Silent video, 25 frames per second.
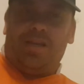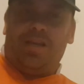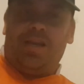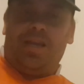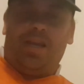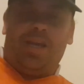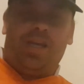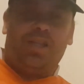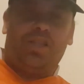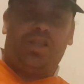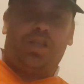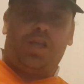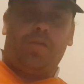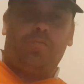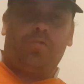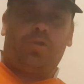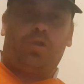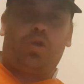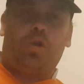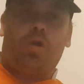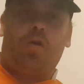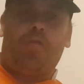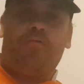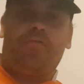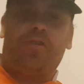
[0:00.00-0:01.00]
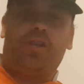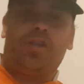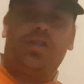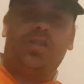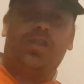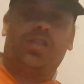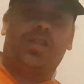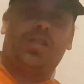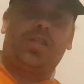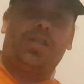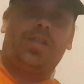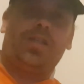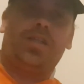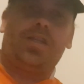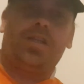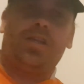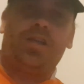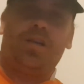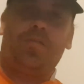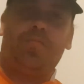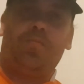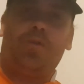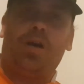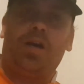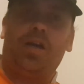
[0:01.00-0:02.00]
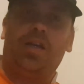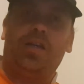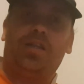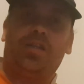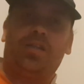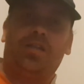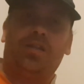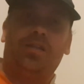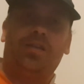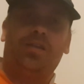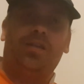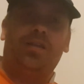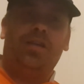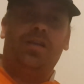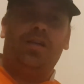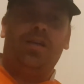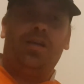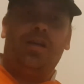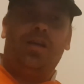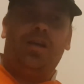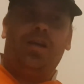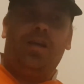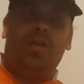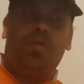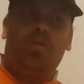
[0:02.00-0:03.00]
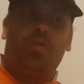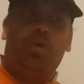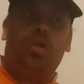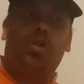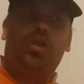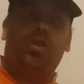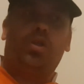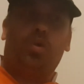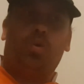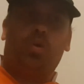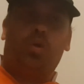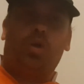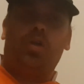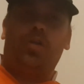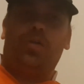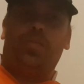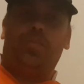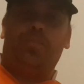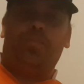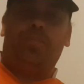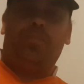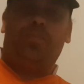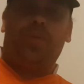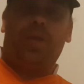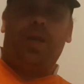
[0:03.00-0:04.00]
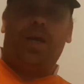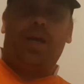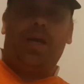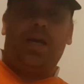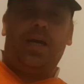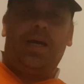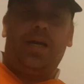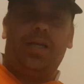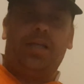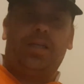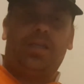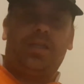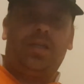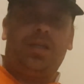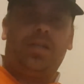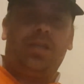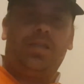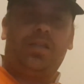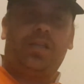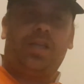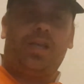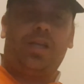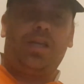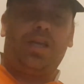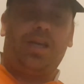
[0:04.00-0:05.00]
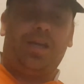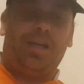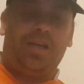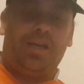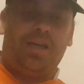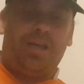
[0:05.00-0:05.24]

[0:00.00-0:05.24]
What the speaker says: in terms of confidence and her mind, and which is all good. And so yeah,